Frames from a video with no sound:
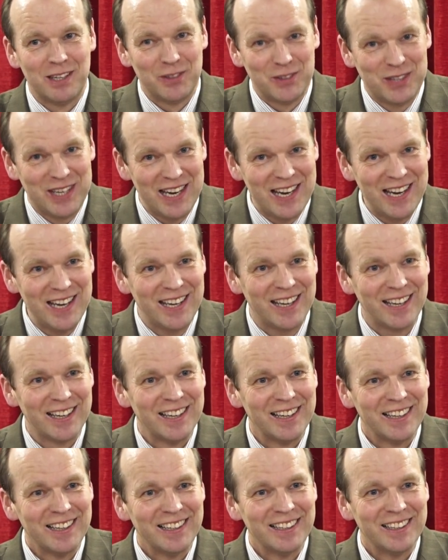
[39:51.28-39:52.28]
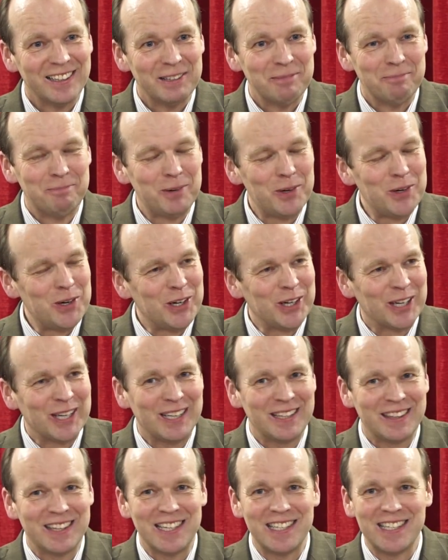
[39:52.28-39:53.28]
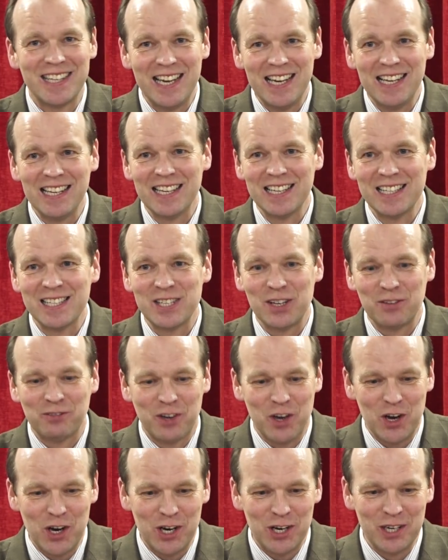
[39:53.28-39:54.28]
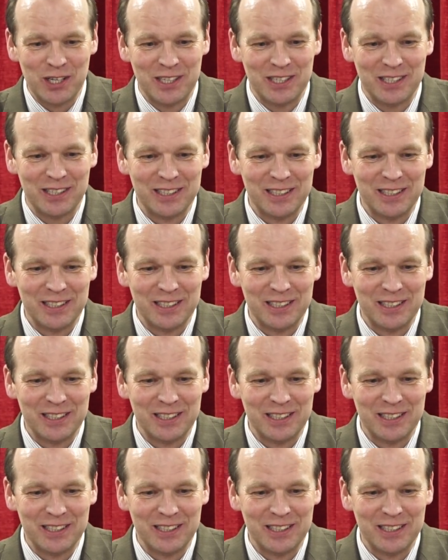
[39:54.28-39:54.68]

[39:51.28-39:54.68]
okay? Boy, the dealings of God.